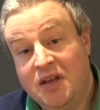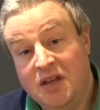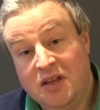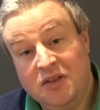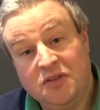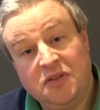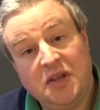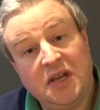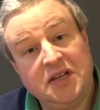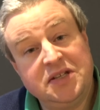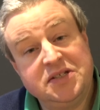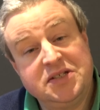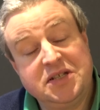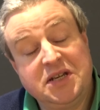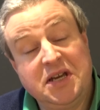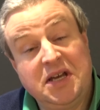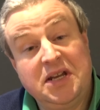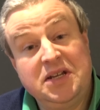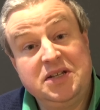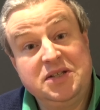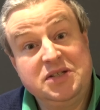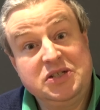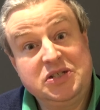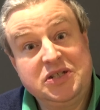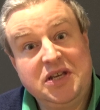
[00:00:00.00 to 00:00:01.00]
Thanks
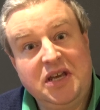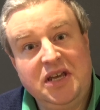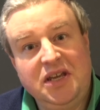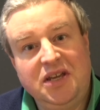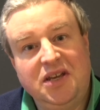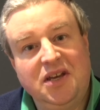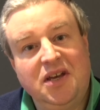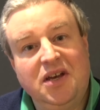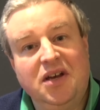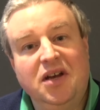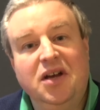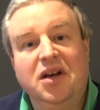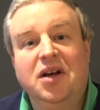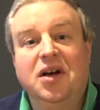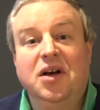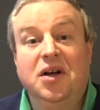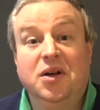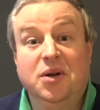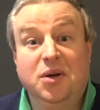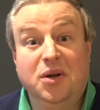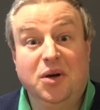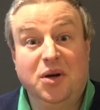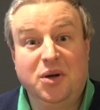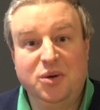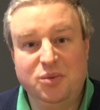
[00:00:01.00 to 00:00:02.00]
again, take care,
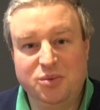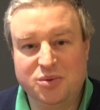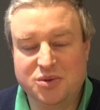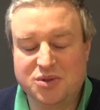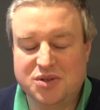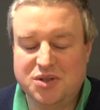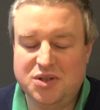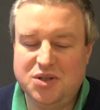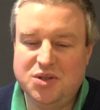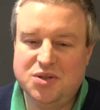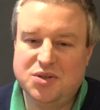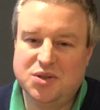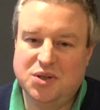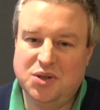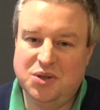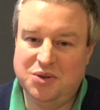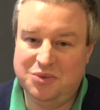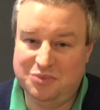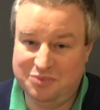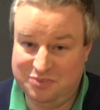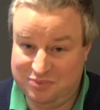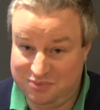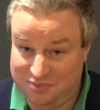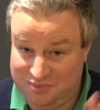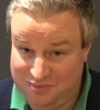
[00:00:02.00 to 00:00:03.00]
and I will see you
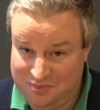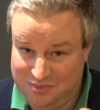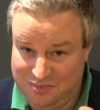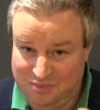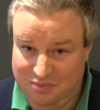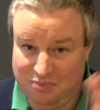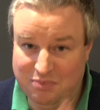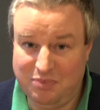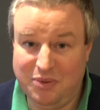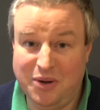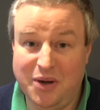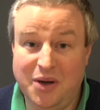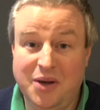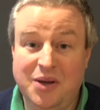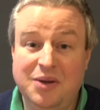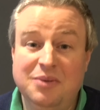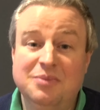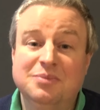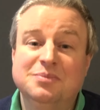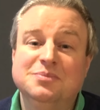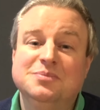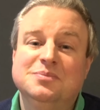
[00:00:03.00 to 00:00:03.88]
soon. Bye.